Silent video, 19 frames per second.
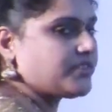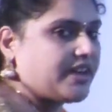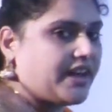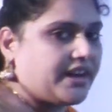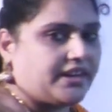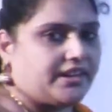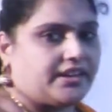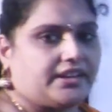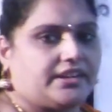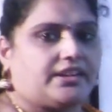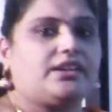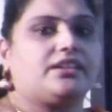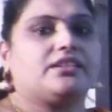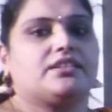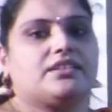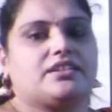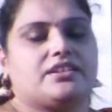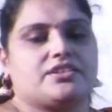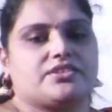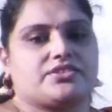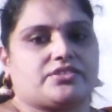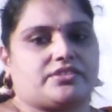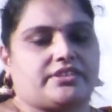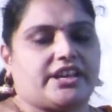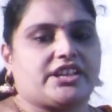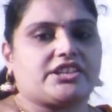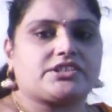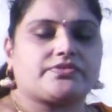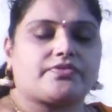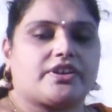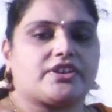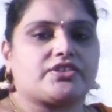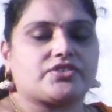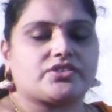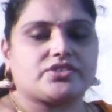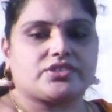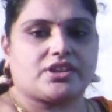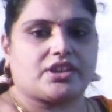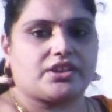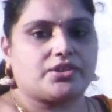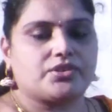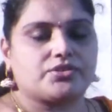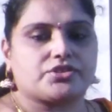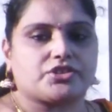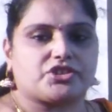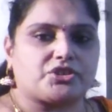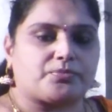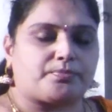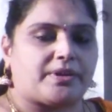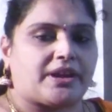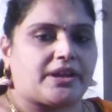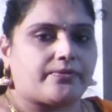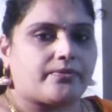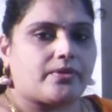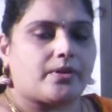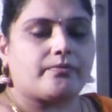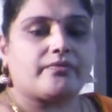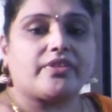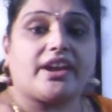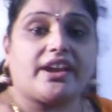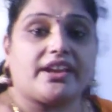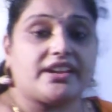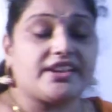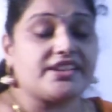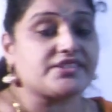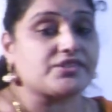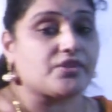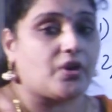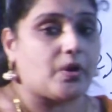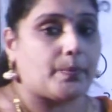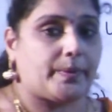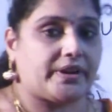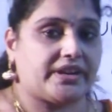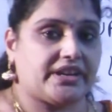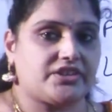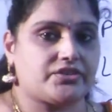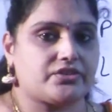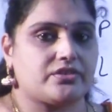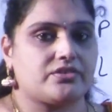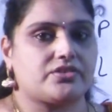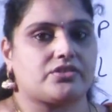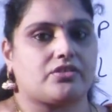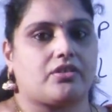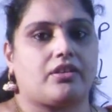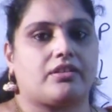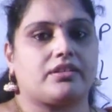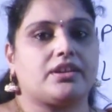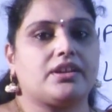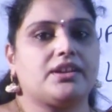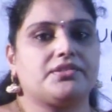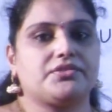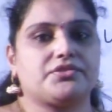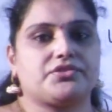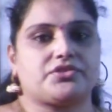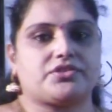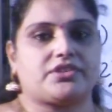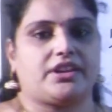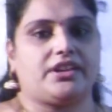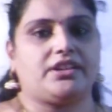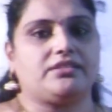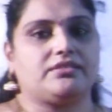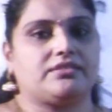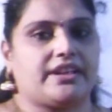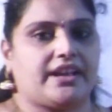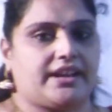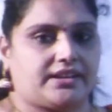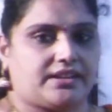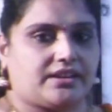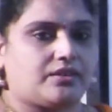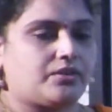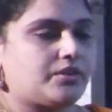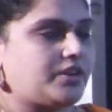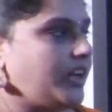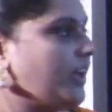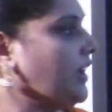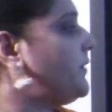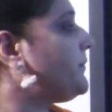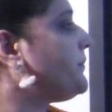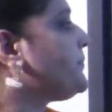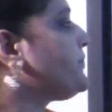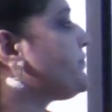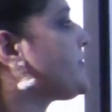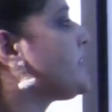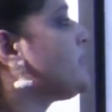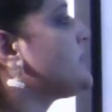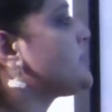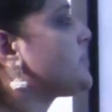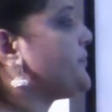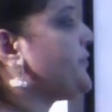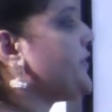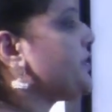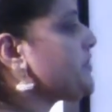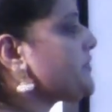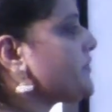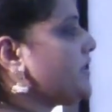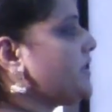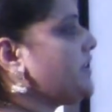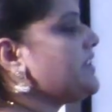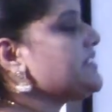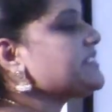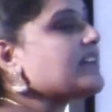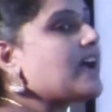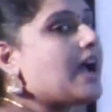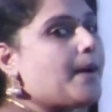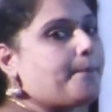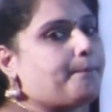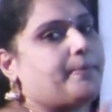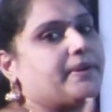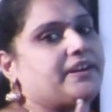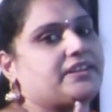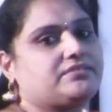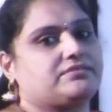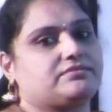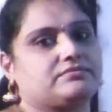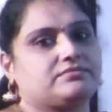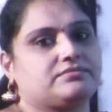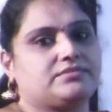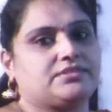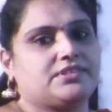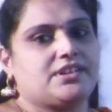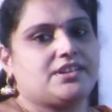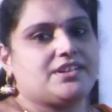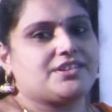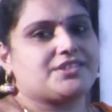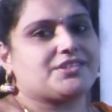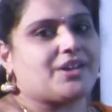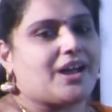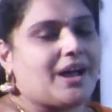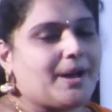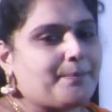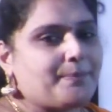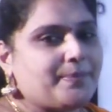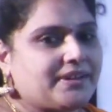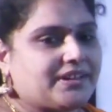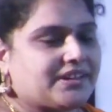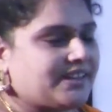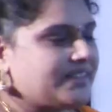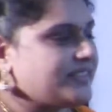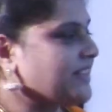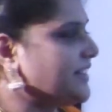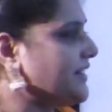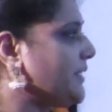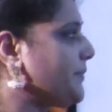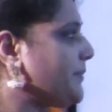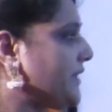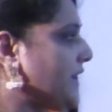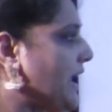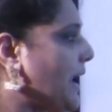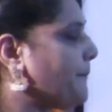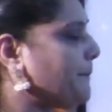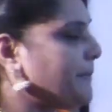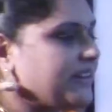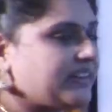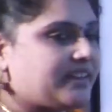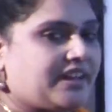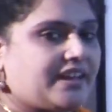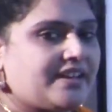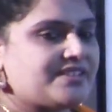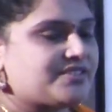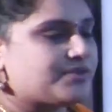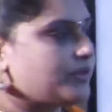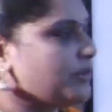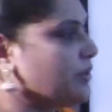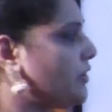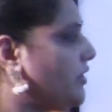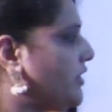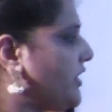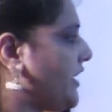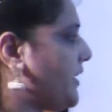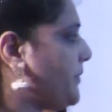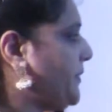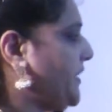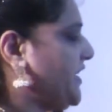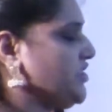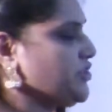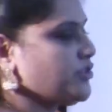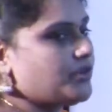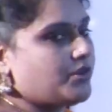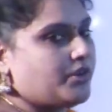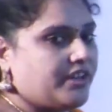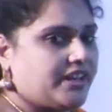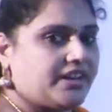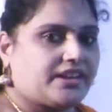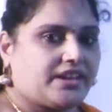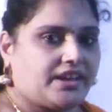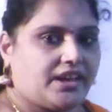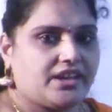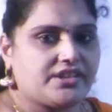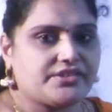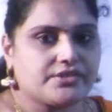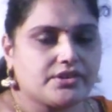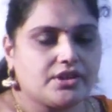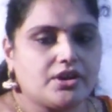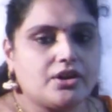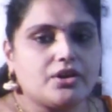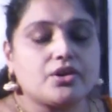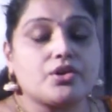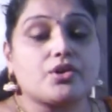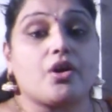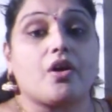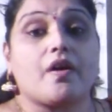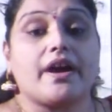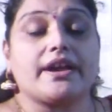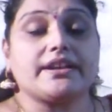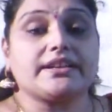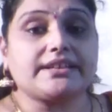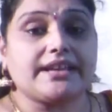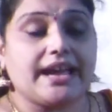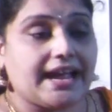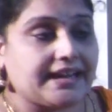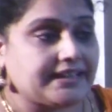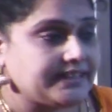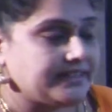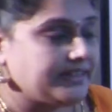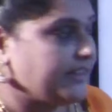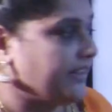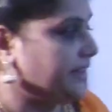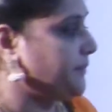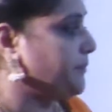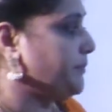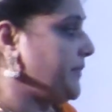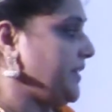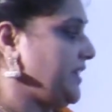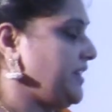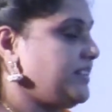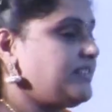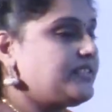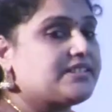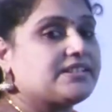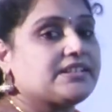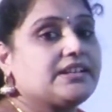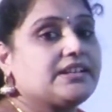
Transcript: category. So text functions are used to perform various operations on string data. Okay. So first one is upper. So upper is nothing but uppercase, lower means lower case, concatenate means